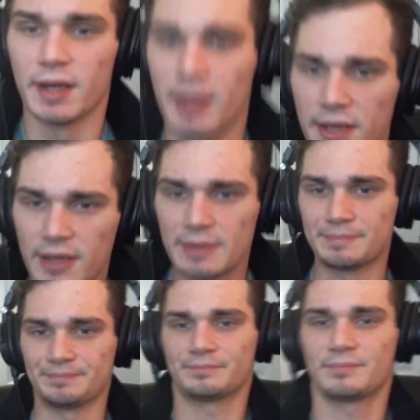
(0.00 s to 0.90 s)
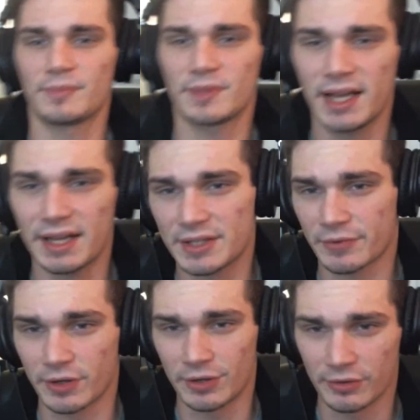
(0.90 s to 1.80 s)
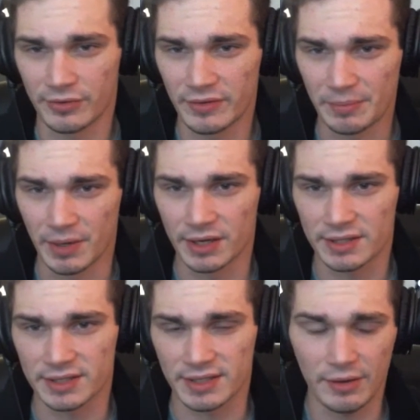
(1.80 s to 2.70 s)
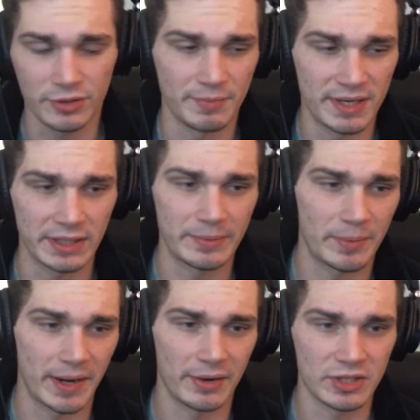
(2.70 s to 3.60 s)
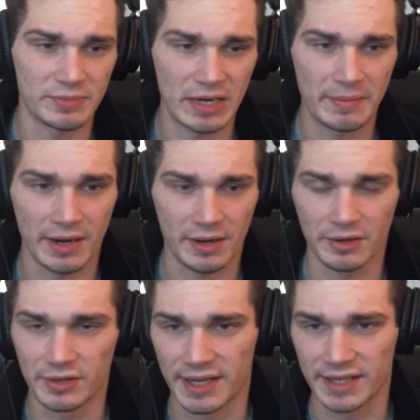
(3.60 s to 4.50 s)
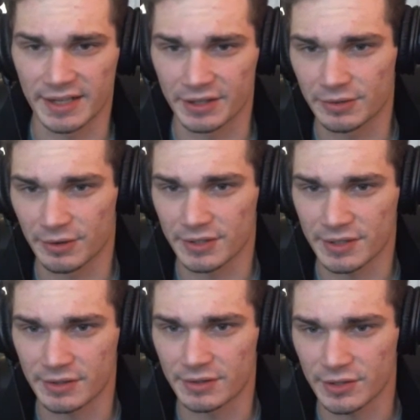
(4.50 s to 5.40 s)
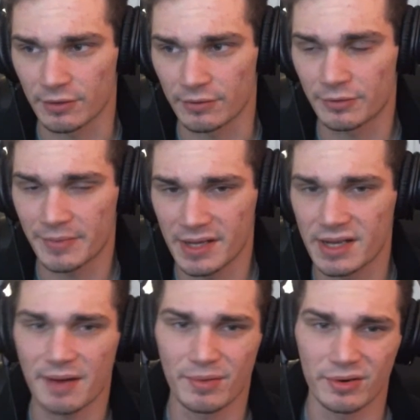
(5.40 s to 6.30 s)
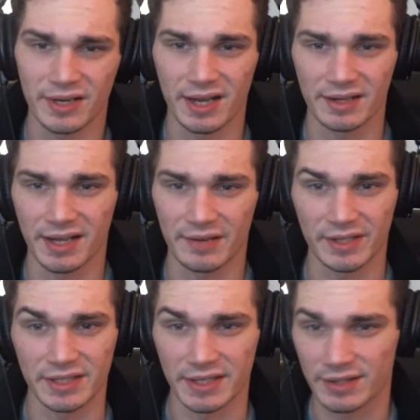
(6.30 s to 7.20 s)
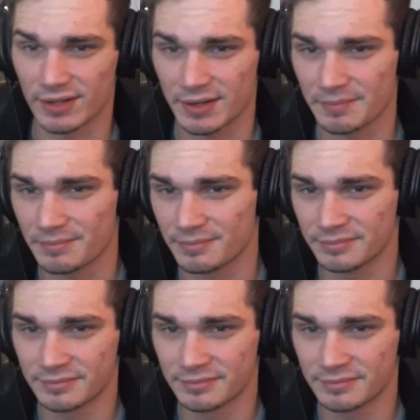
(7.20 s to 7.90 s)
I got these for $150, and I was mentally prepared to spend about $180 at Guitar Center, so for me, I'm already gotten kind of a deal on them.